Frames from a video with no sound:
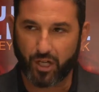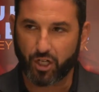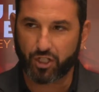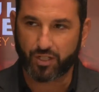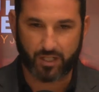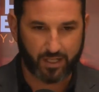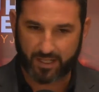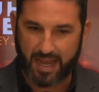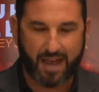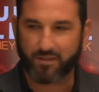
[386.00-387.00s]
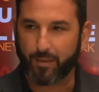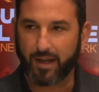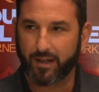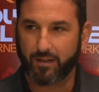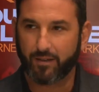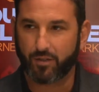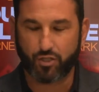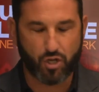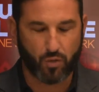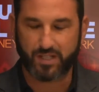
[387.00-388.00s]
years, you have to buy. There's
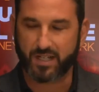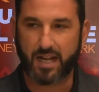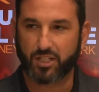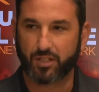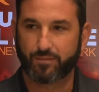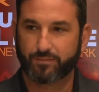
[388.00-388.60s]
no reason not to.